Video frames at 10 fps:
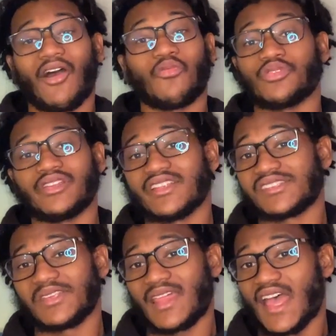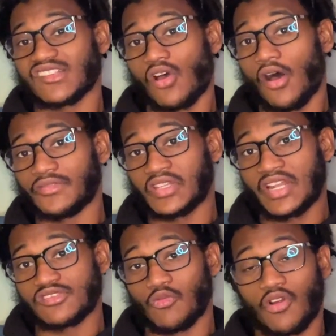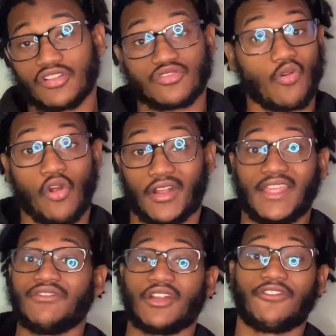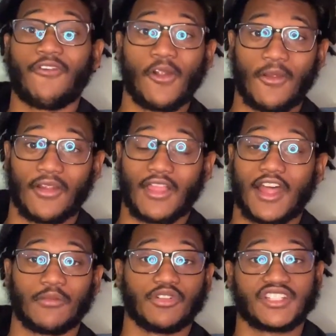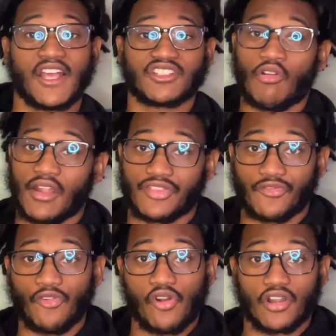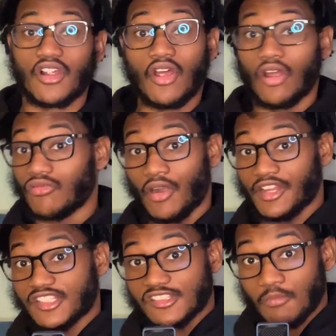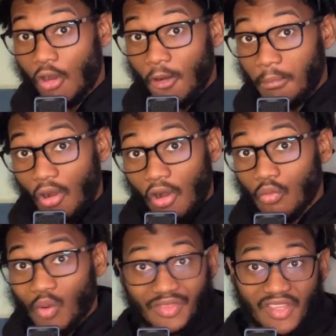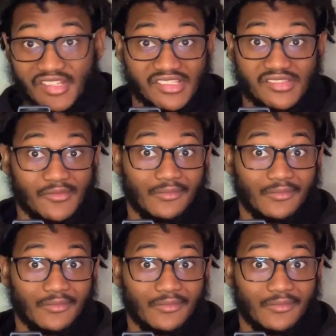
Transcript: We didn't see that as often as we wanted to, or even a 4 guard lineup with Josh Hart at the four, running small ball with this